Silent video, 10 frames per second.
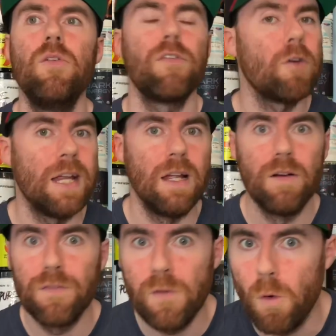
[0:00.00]
3,
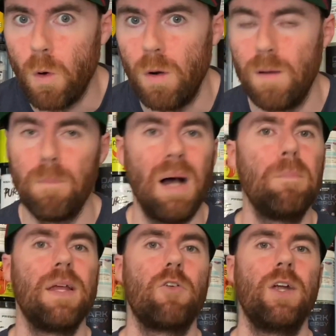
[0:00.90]
4
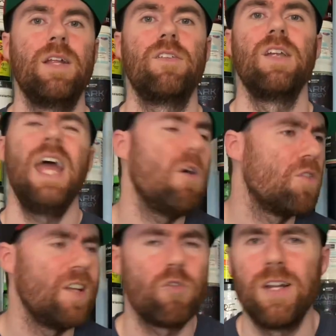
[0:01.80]
pump ingredients.
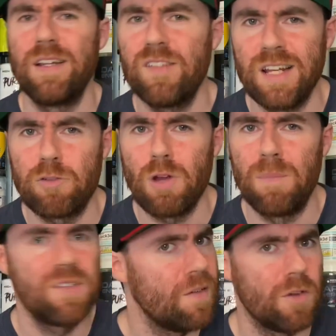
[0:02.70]
L-citrulline, 6
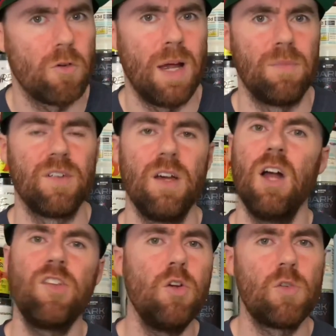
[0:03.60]
grams, 7 grams, a
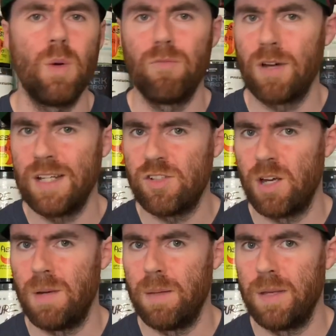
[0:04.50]
2-to-1 ratio
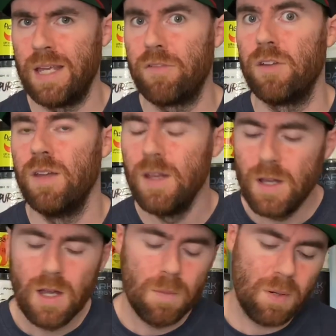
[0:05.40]
maybe even.
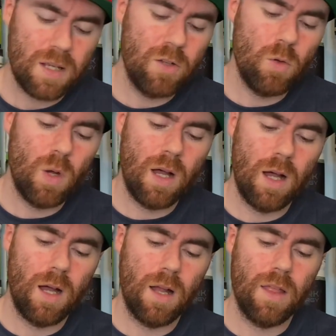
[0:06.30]
But
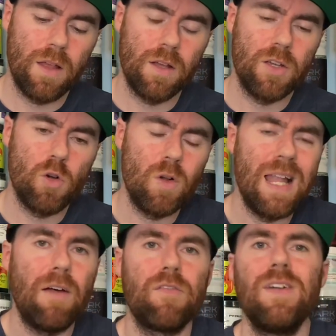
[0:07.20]
you're
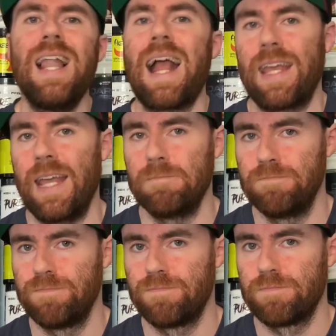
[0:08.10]
left lacking.
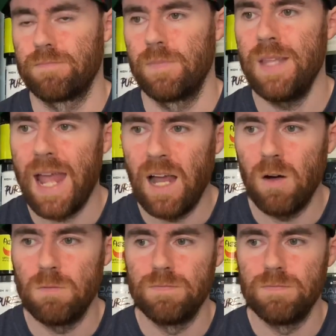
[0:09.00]
Now,